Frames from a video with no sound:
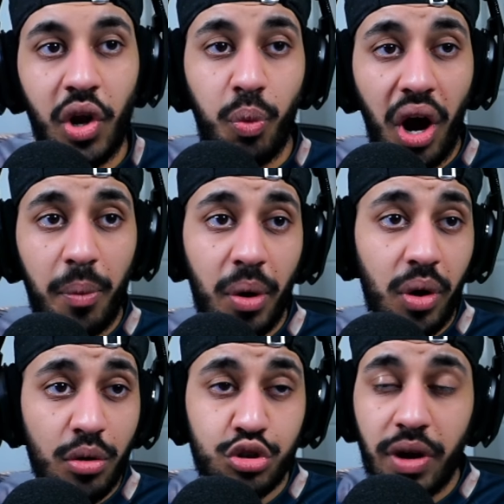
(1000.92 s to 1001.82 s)
Now, what I will
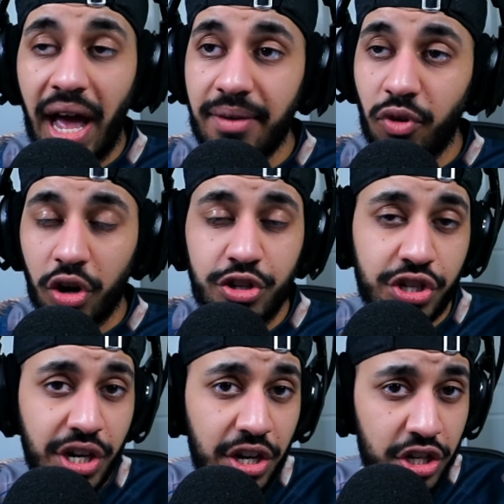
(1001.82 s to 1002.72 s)
also have on
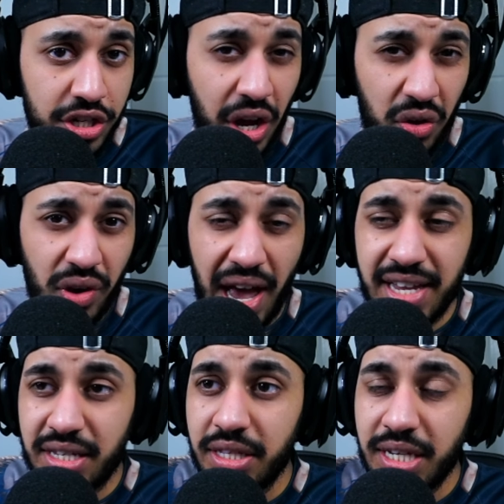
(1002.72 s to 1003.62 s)
screen just now
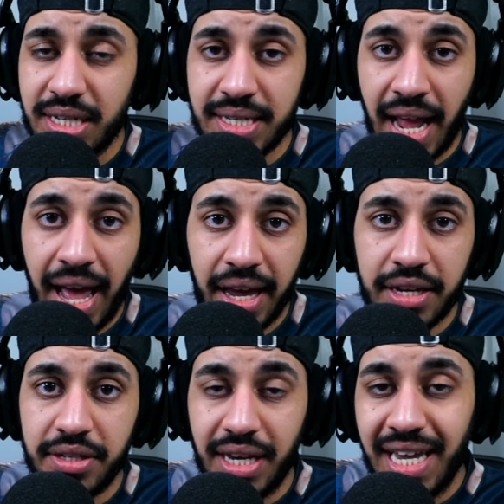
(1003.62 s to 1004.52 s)
is the stacked